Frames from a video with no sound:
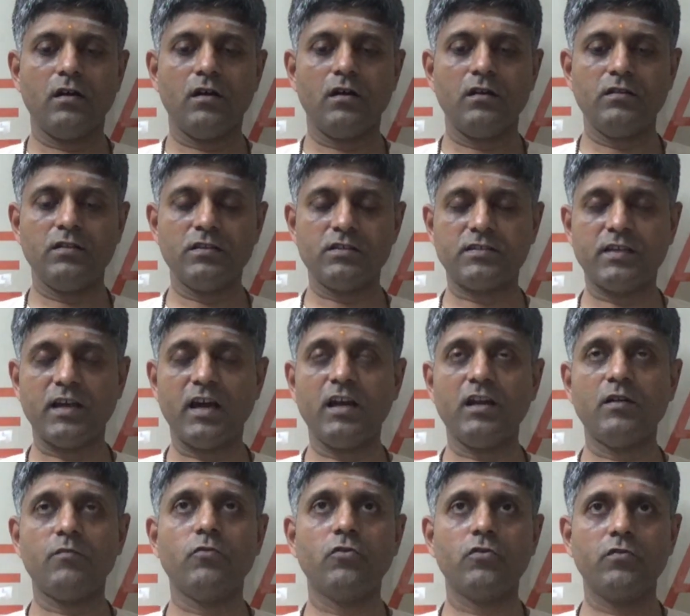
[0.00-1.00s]
This
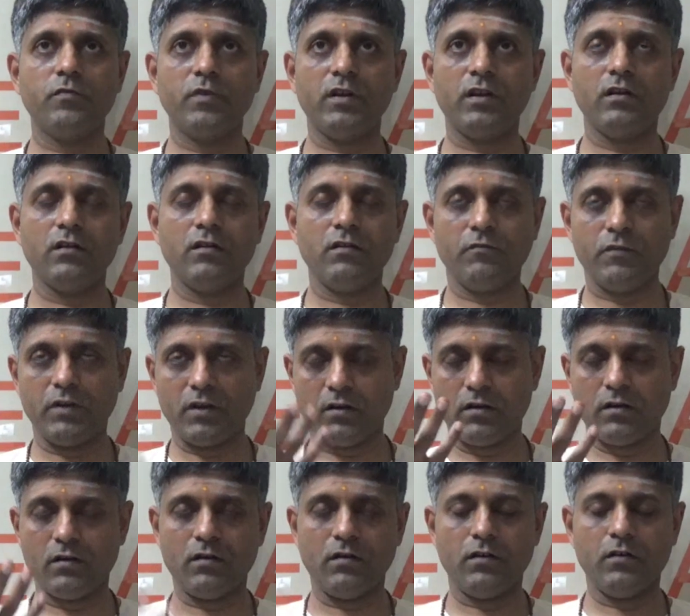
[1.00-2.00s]
sad abode
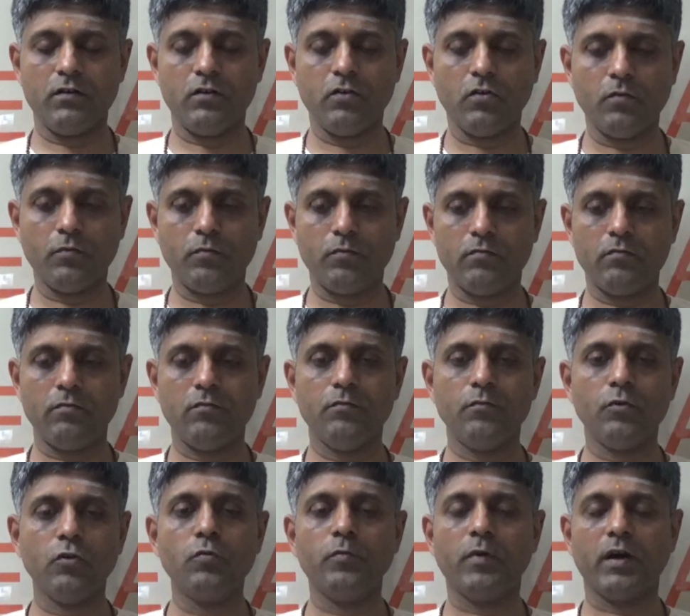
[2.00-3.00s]
will
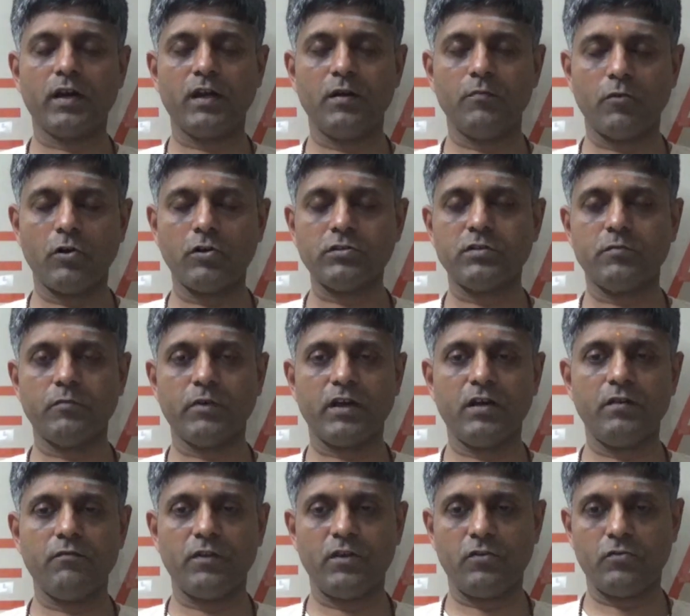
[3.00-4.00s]
bloom again, blossom
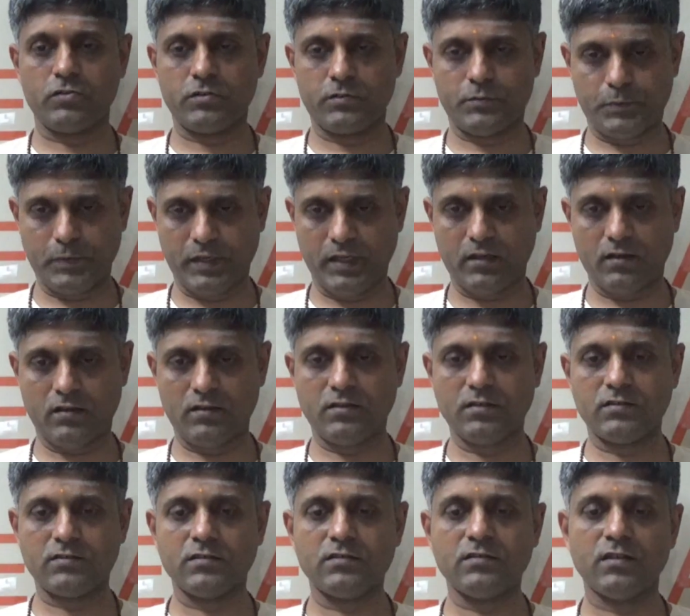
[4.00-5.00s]
again when you speak.
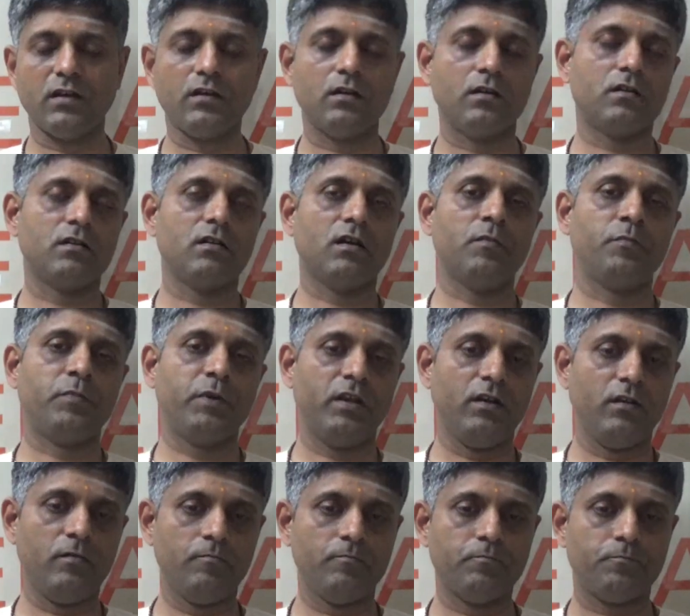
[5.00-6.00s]
This is her appeal.